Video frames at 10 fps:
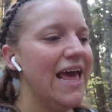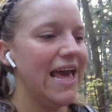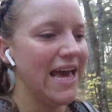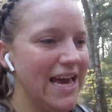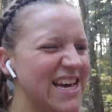
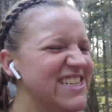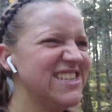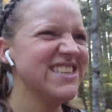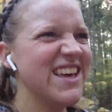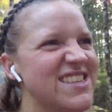and
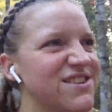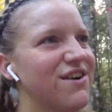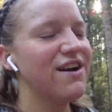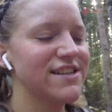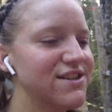just lots of
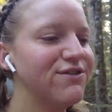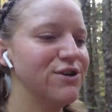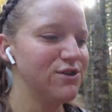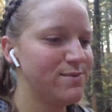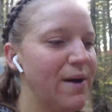rocks and
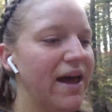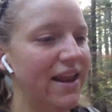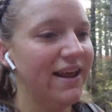roots, but